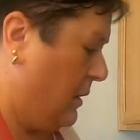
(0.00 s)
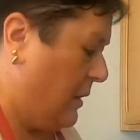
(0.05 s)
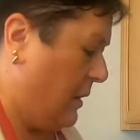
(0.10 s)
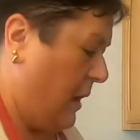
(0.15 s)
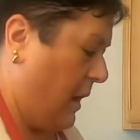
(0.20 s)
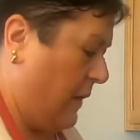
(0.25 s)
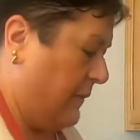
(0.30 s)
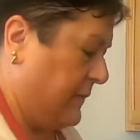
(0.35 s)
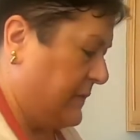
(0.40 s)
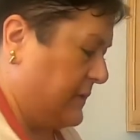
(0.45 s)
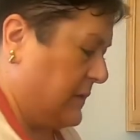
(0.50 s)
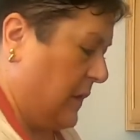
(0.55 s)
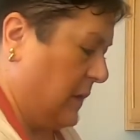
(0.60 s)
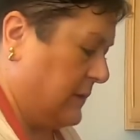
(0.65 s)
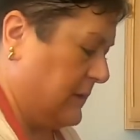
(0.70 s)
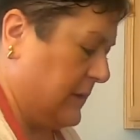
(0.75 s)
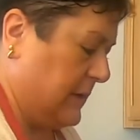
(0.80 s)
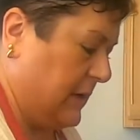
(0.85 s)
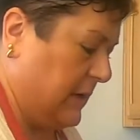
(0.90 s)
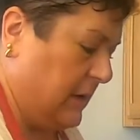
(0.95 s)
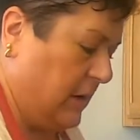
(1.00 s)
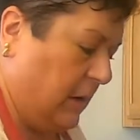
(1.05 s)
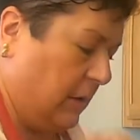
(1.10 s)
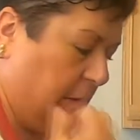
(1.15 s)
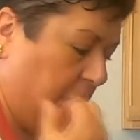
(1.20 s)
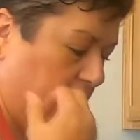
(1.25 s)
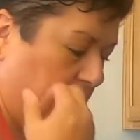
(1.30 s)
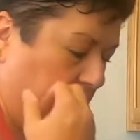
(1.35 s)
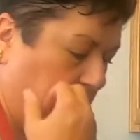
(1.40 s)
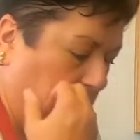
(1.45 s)
I've salted it
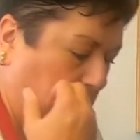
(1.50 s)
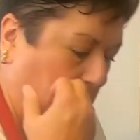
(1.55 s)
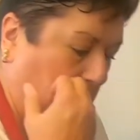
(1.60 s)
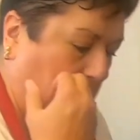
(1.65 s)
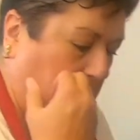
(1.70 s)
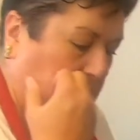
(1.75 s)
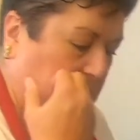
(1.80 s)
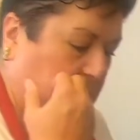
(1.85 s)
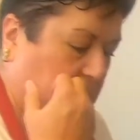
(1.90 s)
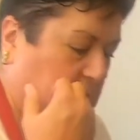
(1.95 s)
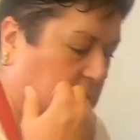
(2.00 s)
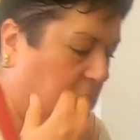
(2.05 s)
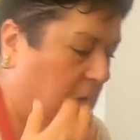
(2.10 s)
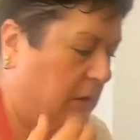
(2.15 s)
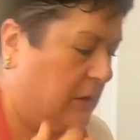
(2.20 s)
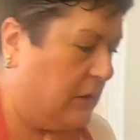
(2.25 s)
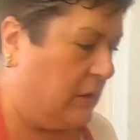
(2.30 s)
already. I put the salt